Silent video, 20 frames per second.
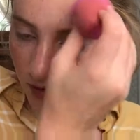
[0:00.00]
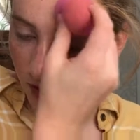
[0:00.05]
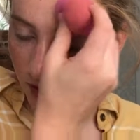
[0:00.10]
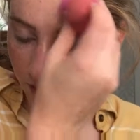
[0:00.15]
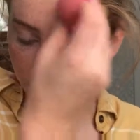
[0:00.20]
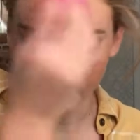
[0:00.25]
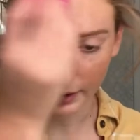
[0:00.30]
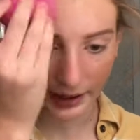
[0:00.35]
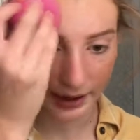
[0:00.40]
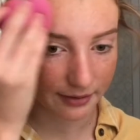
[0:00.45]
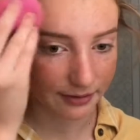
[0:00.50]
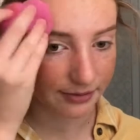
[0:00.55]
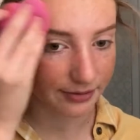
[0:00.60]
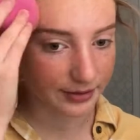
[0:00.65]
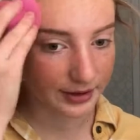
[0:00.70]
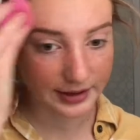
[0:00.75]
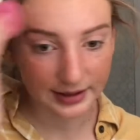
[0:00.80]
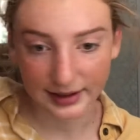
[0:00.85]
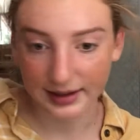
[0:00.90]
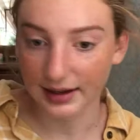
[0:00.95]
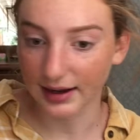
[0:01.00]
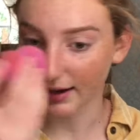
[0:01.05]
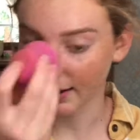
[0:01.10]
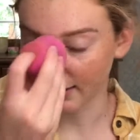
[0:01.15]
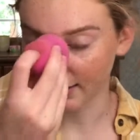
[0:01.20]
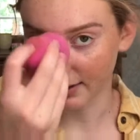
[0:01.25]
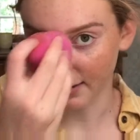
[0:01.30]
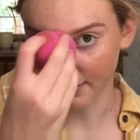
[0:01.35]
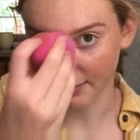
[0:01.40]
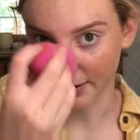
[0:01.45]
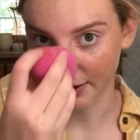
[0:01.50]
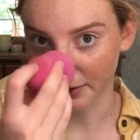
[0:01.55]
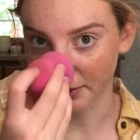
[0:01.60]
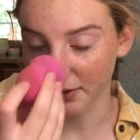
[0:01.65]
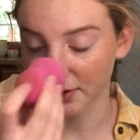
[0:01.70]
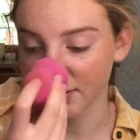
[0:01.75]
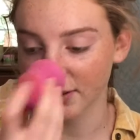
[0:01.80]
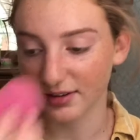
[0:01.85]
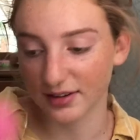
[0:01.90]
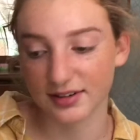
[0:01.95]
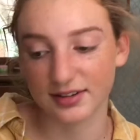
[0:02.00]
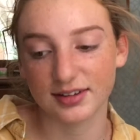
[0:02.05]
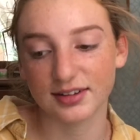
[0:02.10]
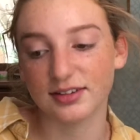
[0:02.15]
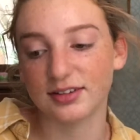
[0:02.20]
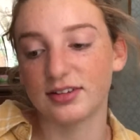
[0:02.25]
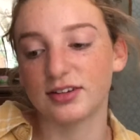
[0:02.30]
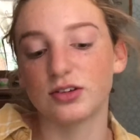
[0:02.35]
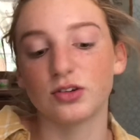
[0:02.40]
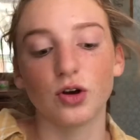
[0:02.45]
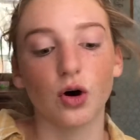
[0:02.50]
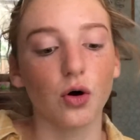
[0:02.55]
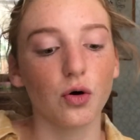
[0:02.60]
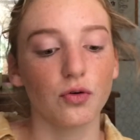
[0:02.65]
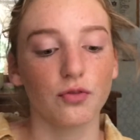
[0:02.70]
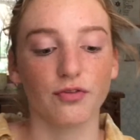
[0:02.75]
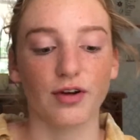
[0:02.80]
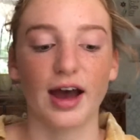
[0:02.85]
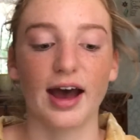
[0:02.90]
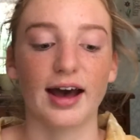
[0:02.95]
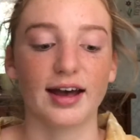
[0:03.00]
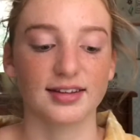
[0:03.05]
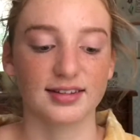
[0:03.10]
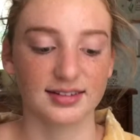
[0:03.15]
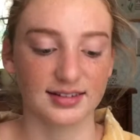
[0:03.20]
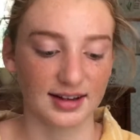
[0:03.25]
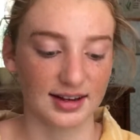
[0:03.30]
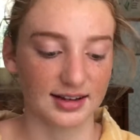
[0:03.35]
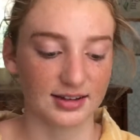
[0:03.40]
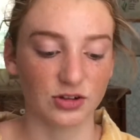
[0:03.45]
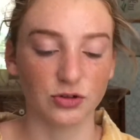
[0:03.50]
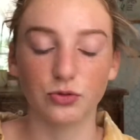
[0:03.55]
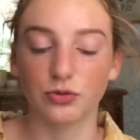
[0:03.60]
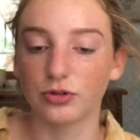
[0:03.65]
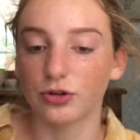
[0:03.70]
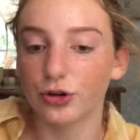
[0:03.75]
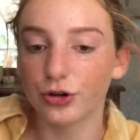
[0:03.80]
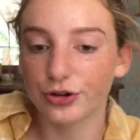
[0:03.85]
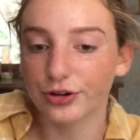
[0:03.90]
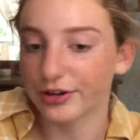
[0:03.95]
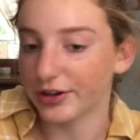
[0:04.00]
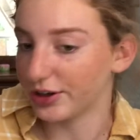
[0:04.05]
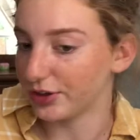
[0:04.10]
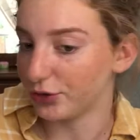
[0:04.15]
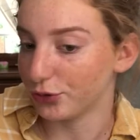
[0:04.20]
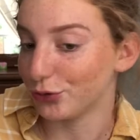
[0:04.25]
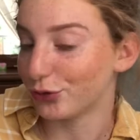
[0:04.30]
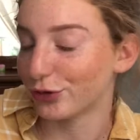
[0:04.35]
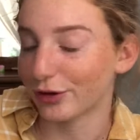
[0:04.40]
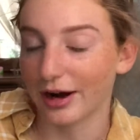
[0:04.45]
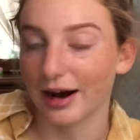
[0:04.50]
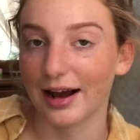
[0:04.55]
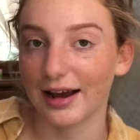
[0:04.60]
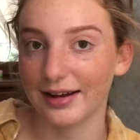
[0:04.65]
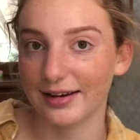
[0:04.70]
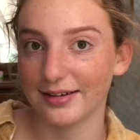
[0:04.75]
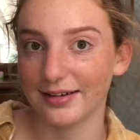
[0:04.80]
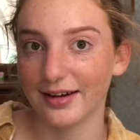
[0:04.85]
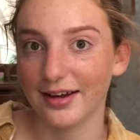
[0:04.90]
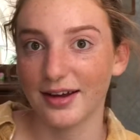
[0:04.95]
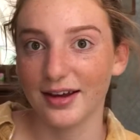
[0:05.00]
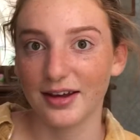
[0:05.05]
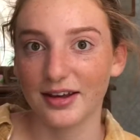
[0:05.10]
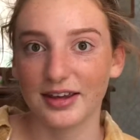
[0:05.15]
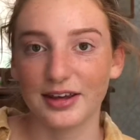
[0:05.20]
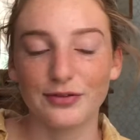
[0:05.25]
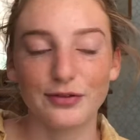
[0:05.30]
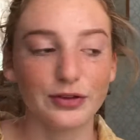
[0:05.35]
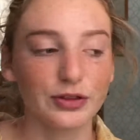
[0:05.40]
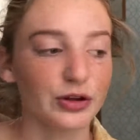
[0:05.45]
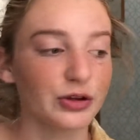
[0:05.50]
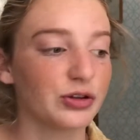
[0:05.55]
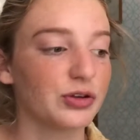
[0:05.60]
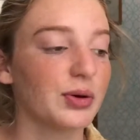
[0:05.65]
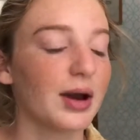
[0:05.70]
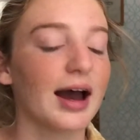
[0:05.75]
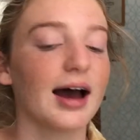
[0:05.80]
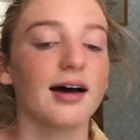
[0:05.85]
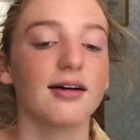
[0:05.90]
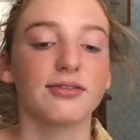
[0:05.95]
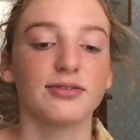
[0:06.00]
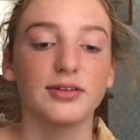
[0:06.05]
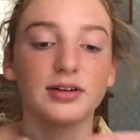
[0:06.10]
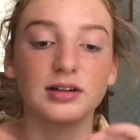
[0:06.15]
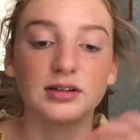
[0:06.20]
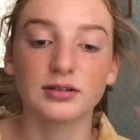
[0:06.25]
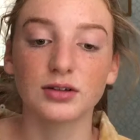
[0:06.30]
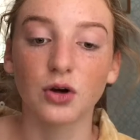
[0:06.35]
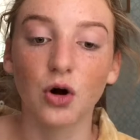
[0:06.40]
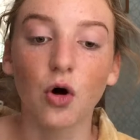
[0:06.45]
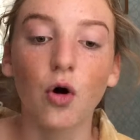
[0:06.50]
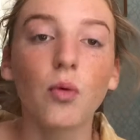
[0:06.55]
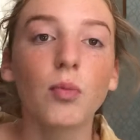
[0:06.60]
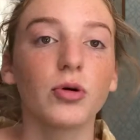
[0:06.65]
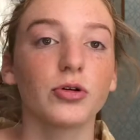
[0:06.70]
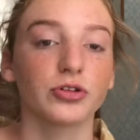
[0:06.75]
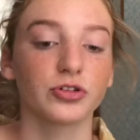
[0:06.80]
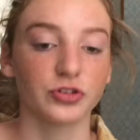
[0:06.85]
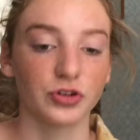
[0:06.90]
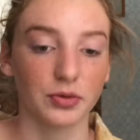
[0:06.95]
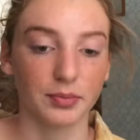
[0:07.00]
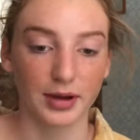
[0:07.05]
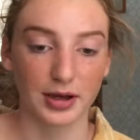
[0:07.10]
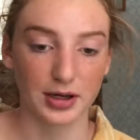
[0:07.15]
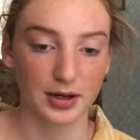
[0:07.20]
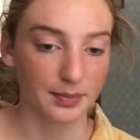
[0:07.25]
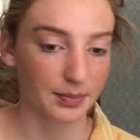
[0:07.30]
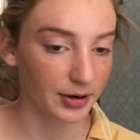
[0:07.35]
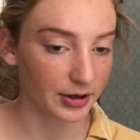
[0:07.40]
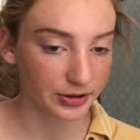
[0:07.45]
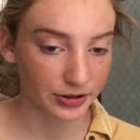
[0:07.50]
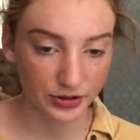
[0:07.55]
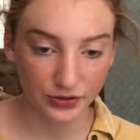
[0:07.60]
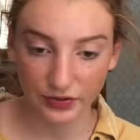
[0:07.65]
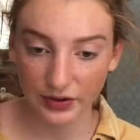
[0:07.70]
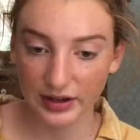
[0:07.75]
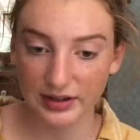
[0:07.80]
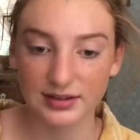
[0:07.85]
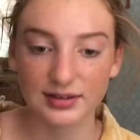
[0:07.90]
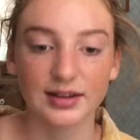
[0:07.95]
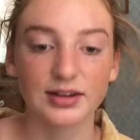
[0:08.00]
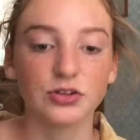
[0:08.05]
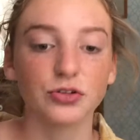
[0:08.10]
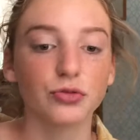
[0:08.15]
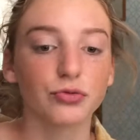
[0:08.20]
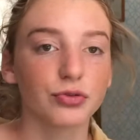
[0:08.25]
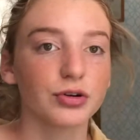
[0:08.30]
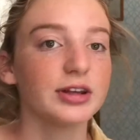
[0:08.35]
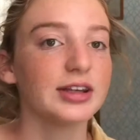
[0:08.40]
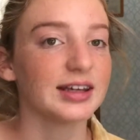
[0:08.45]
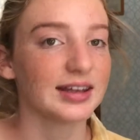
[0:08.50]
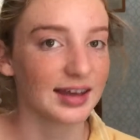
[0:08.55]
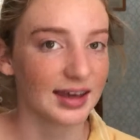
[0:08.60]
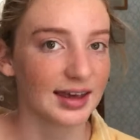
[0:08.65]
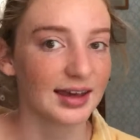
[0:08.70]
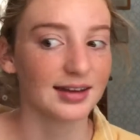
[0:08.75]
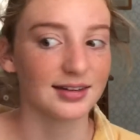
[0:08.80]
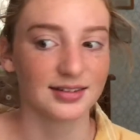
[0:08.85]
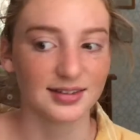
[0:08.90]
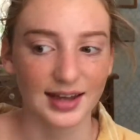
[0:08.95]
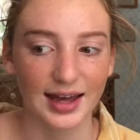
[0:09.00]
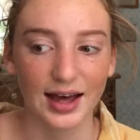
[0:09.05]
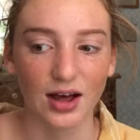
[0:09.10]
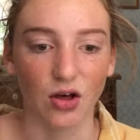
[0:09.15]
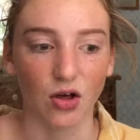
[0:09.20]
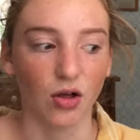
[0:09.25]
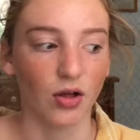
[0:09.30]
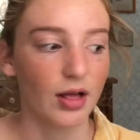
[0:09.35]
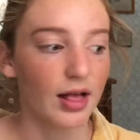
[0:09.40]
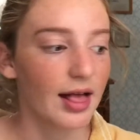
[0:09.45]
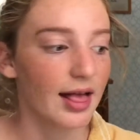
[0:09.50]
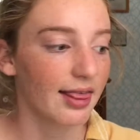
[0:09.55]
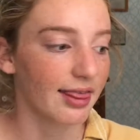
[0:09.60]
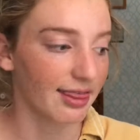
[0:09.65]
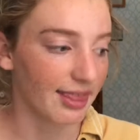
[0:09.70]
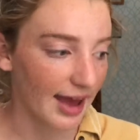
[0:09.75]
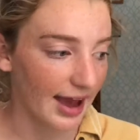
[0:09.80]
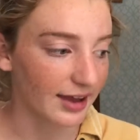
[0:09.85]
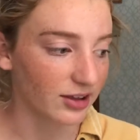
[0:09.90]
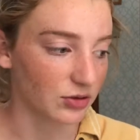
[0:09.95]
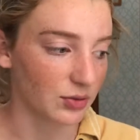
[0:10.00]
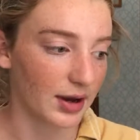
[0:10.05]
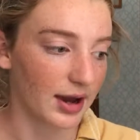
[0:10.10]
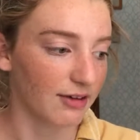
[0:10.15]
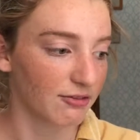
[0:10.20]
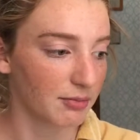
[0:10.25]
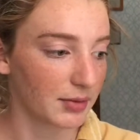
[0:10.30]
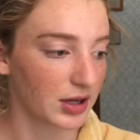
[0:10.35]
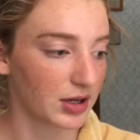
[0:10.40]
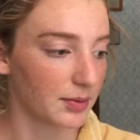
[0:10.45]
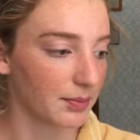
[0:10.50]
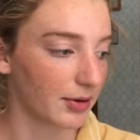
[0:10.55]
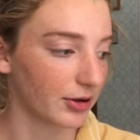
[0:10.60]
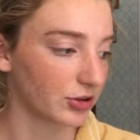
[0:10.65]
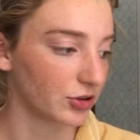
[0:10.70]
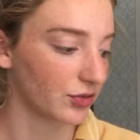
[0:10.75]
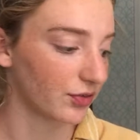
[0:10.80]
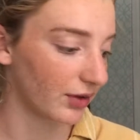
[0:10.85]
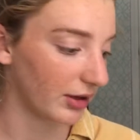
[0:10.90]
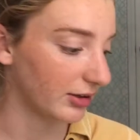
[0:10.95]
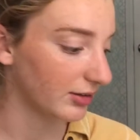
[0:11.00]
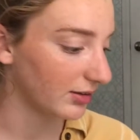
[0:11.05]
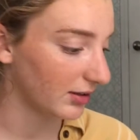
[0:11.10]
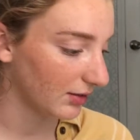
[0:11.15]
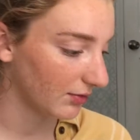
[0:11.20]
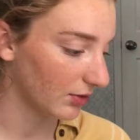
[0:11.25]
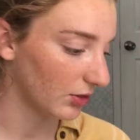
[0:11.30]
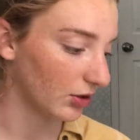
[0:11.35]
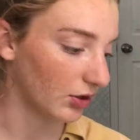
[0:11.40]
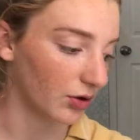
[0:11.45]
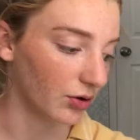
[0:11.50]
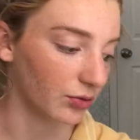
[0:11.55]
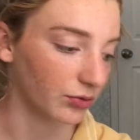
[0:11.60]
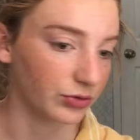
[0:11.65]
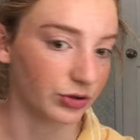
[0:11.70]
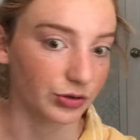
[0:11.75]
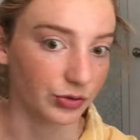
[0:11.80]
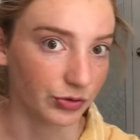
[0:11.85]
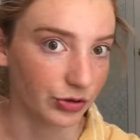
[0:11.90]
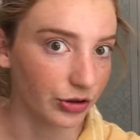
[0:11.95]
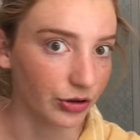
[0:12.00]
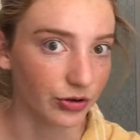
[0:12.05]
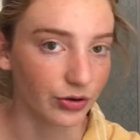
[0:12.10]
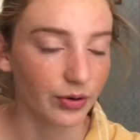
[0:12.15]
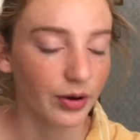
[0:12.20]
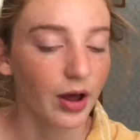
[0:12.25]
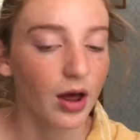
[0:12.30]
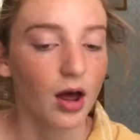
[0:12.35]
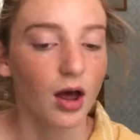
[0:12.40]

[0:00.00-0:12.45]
Alright, I love how this looks. It's so fast, and you look like you tried, even though you have almost no makeup on your face, and you really can't tell that you have makeup on your face, even though you do.